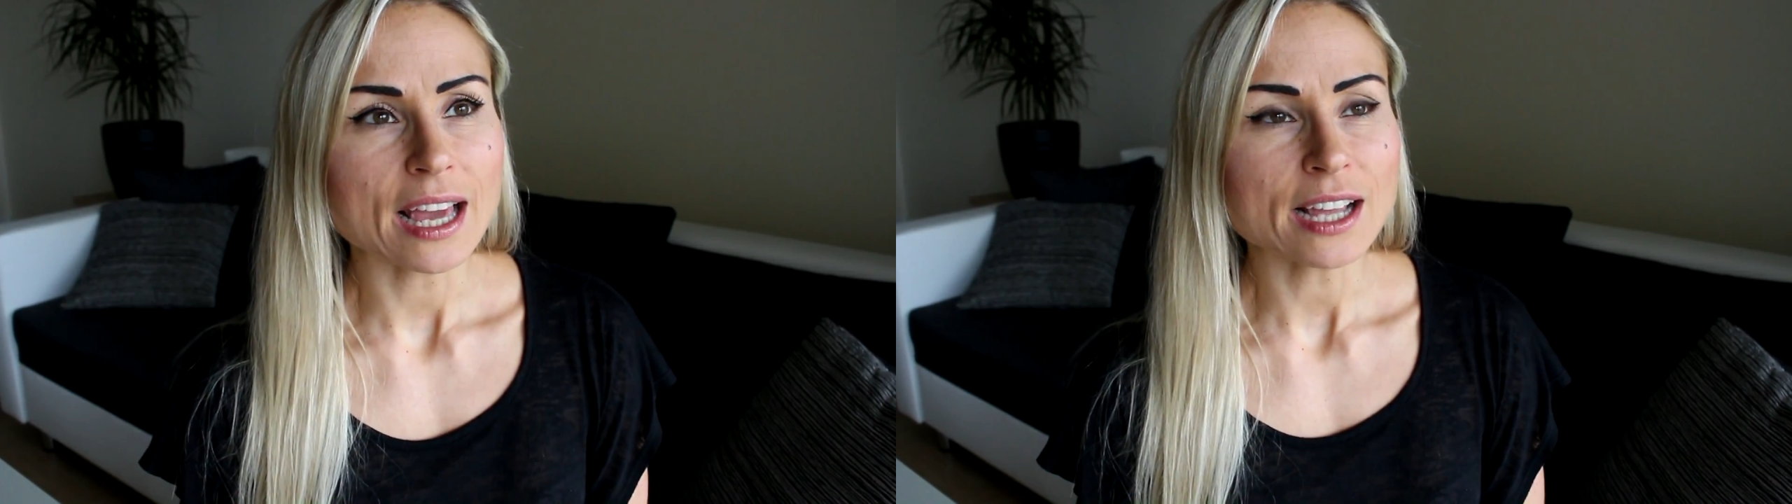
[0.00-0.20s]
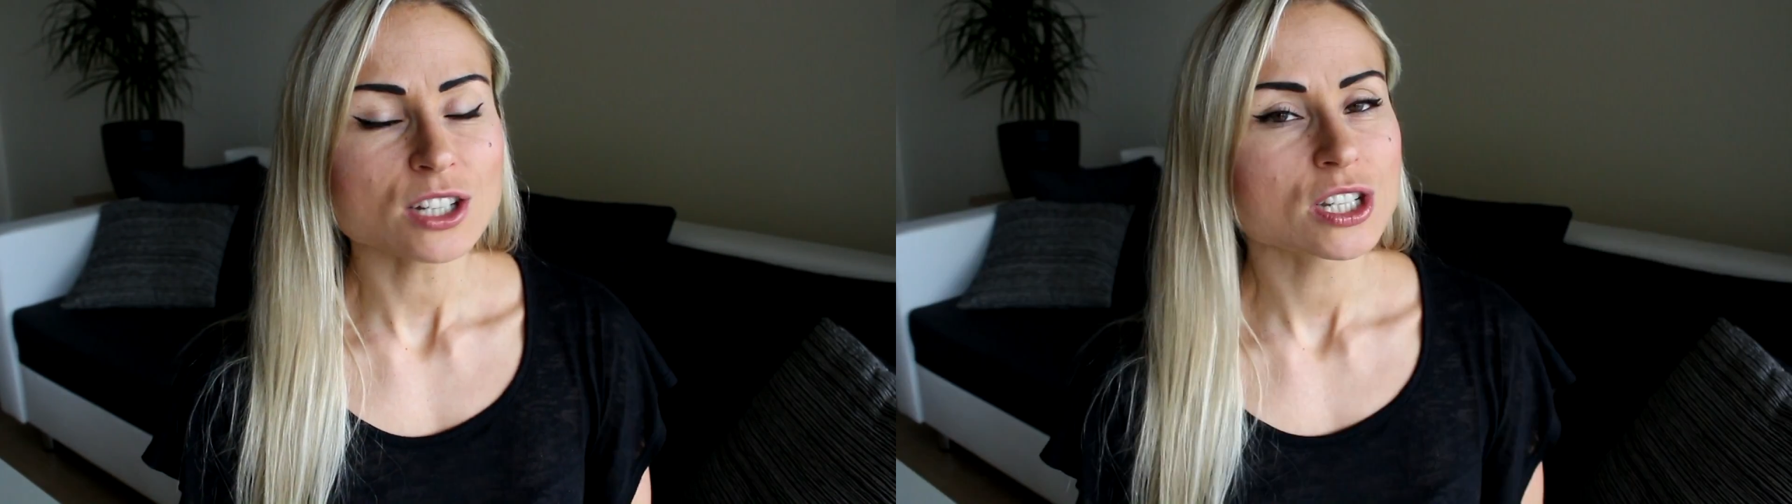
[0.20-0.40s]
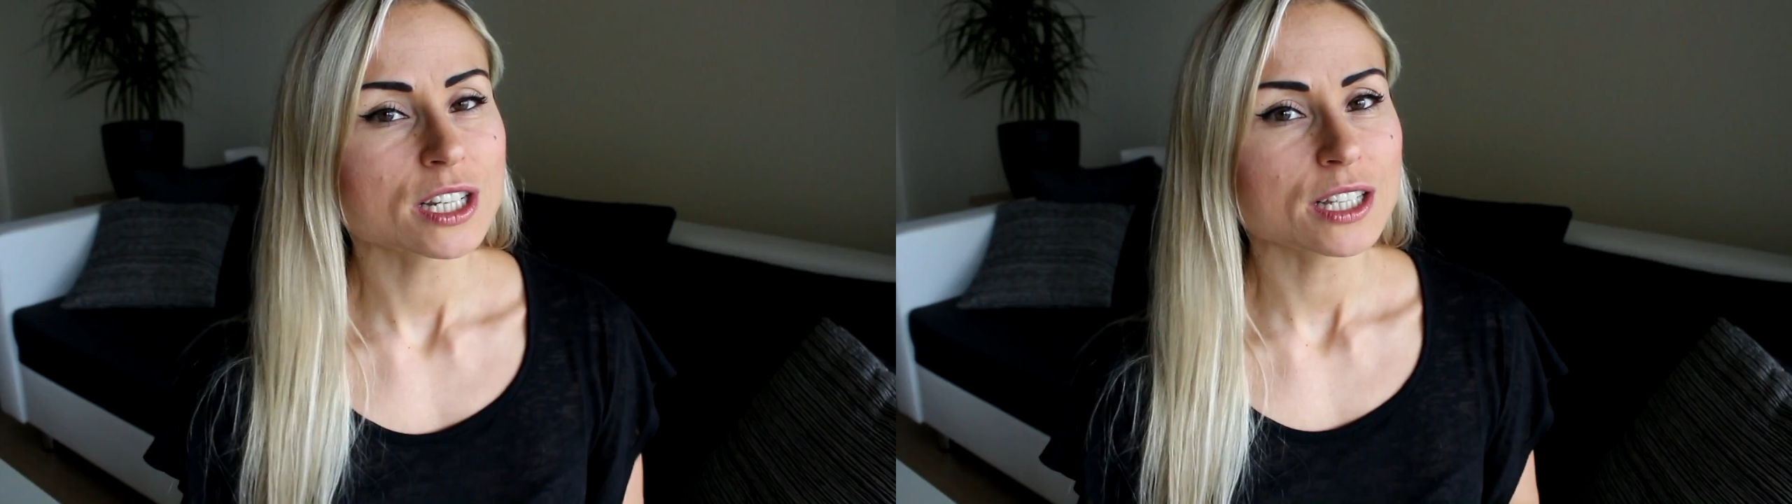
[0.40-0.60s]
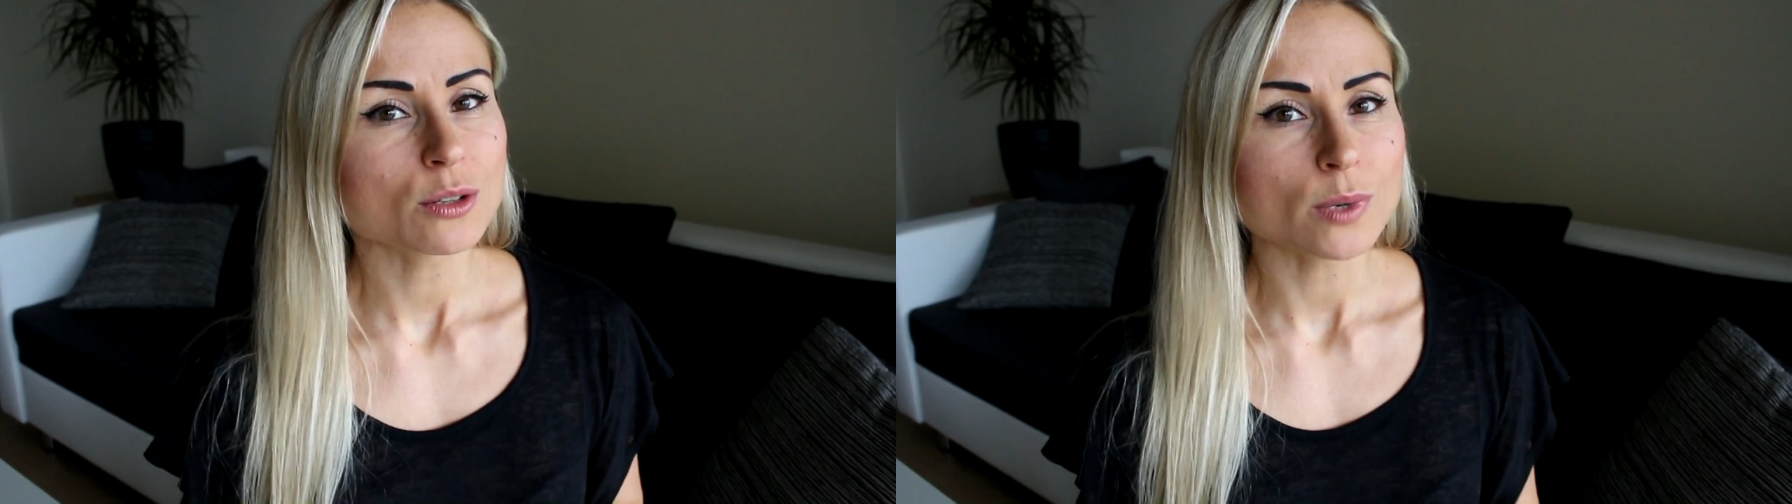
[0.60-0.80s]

actually,